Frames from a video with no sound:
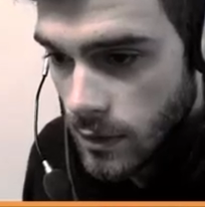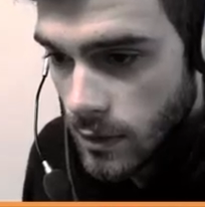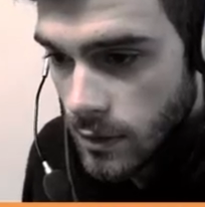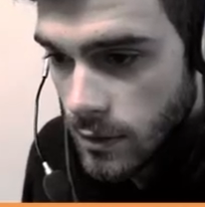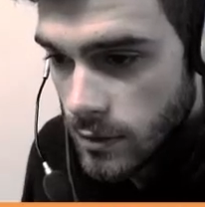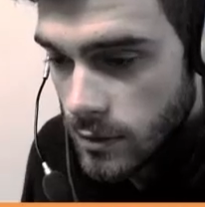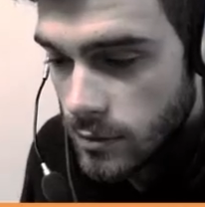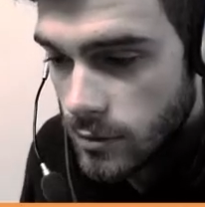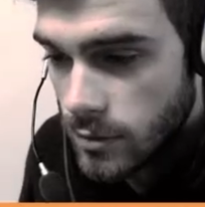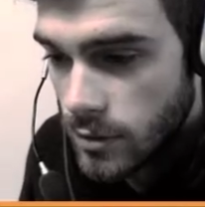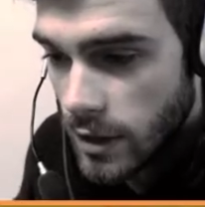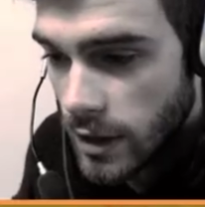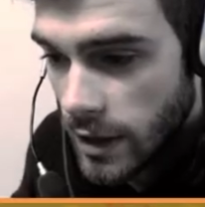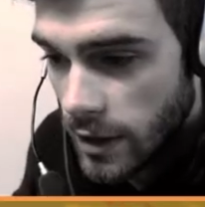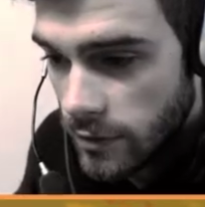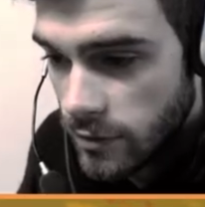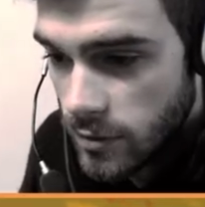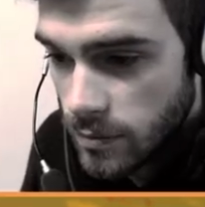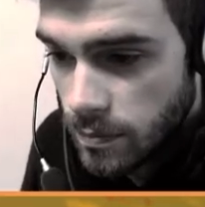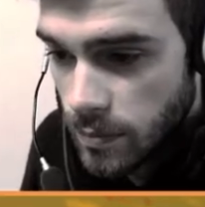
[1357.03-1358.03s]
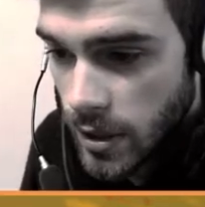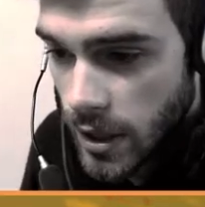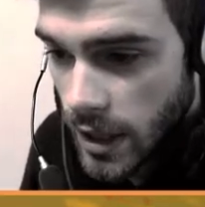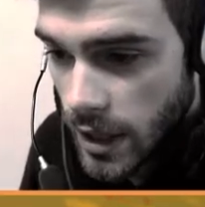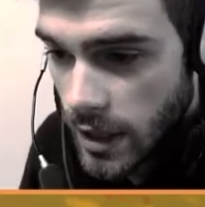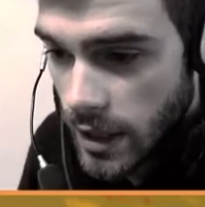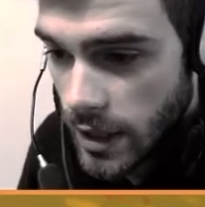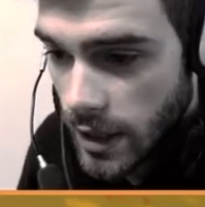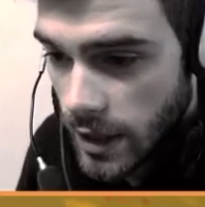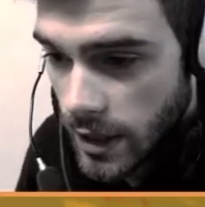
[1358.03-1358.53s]
So we're gonna have to
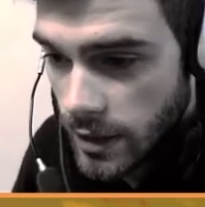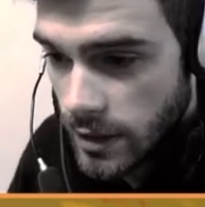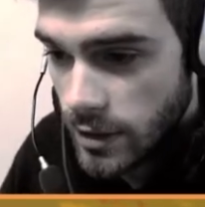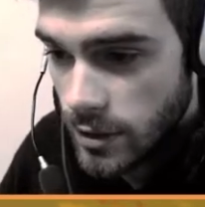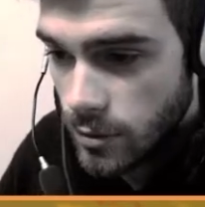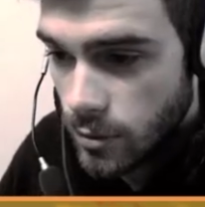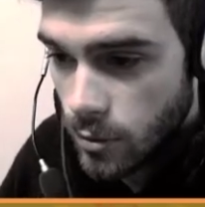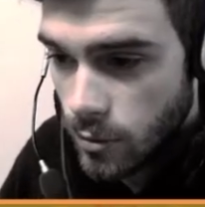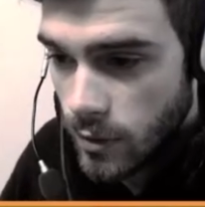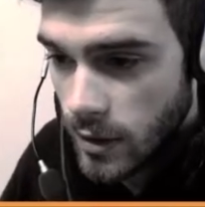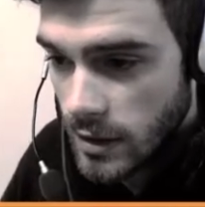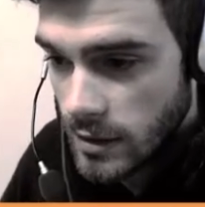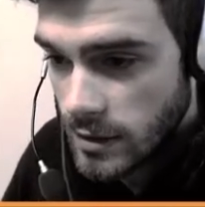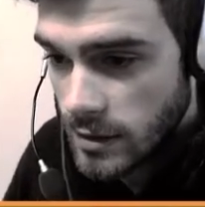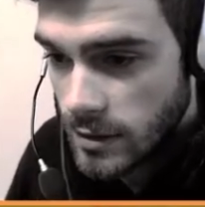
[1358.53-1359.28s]
pick a new quest.